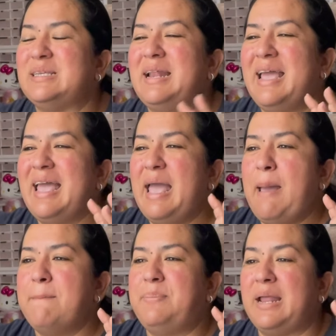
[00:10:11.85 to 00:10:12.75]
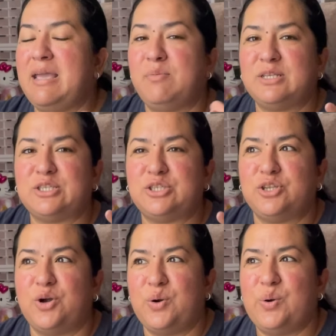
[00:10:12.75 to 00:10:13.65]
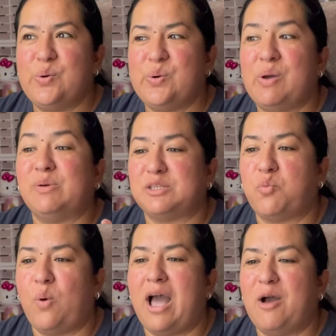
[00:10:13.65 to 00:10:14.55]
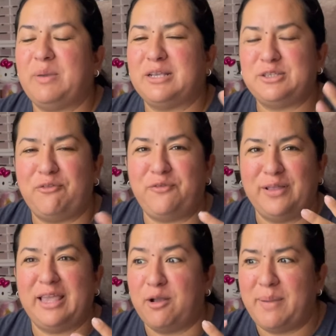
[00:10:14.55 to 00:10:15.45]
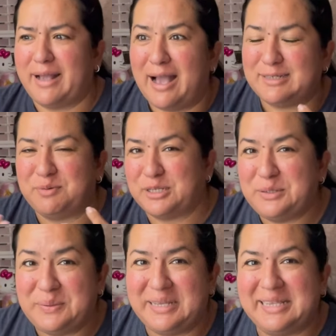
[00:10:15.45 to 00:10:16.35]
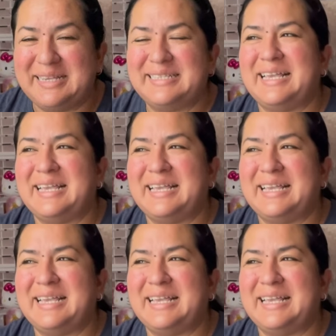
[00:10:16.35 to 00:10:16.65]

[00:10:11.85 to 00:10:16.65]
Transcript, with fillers: And but it was so, it was a wow, because you felt like, oh my gosh, we're doing this.